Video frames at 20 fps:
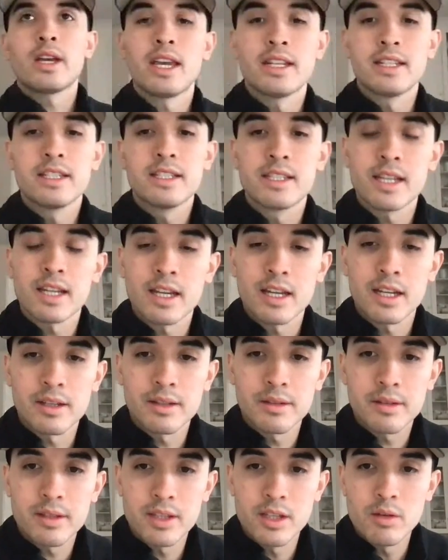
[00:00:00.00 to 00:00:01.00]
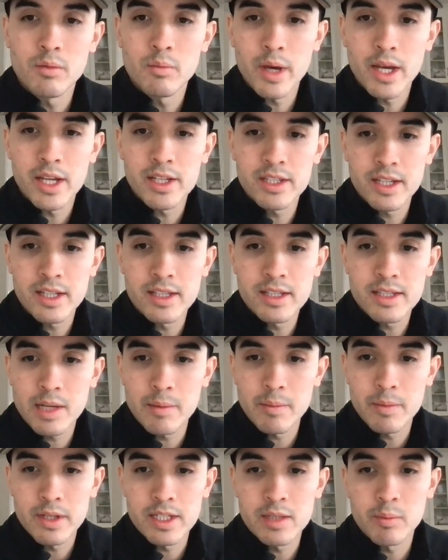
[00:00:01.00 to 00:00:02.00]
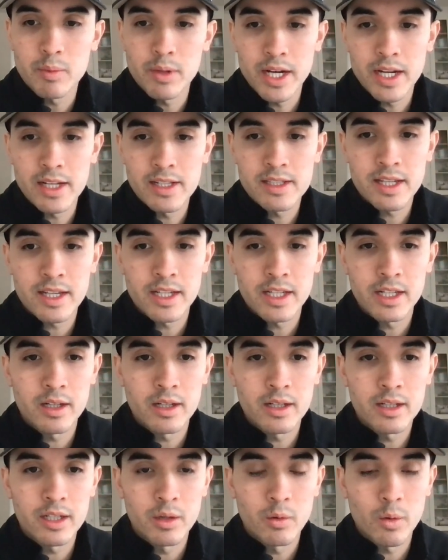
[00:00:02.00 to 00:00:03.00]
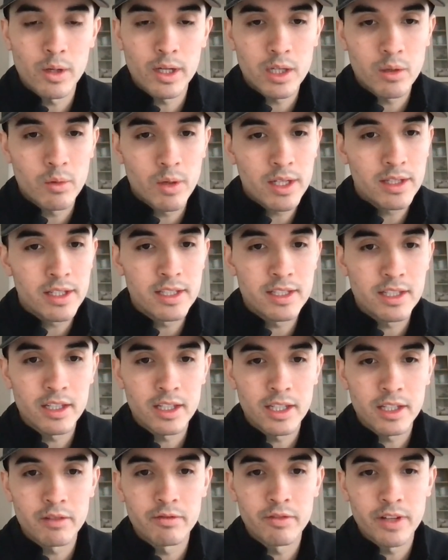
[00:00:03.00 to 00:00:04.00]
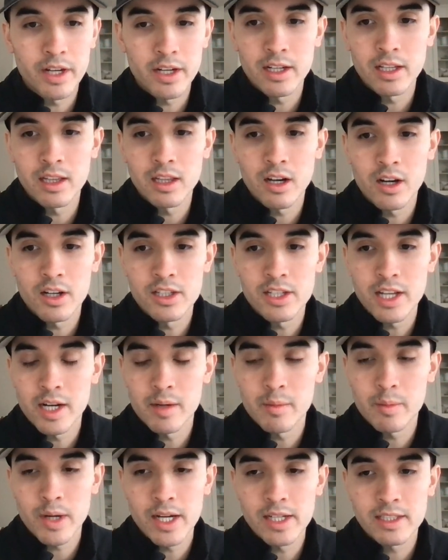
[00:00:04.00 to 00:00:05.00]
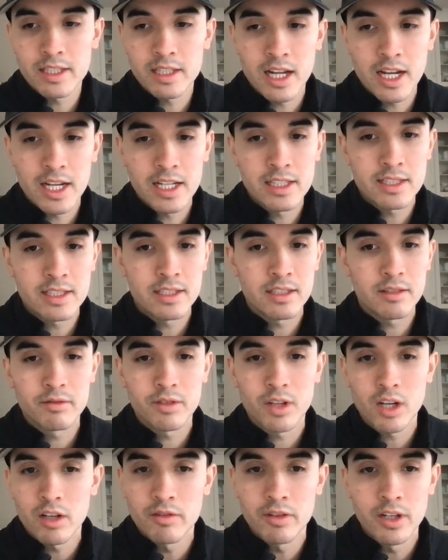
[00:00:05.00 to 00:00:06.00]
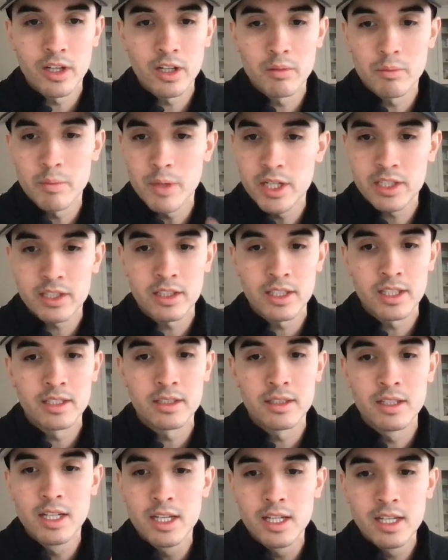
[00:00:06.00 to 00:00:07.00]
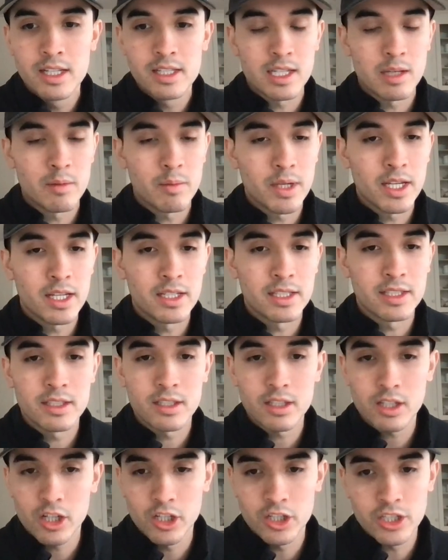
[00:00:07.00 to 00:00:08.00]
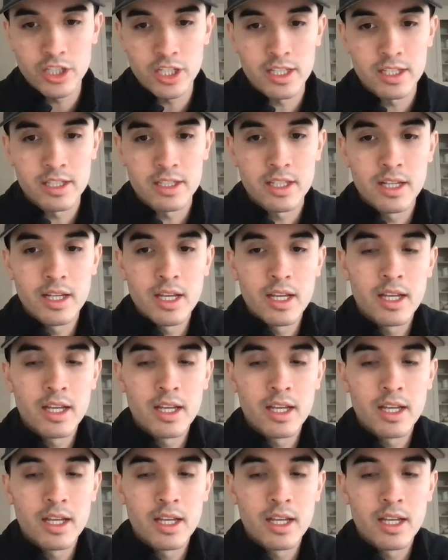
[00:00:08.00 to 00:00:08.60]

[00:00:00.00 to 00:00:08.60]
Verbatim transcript: And uh, you mentioned some of these brands that you're you're working with. These are like very large enterprise clients: Volvo, Michelin, Siemens, Hershey's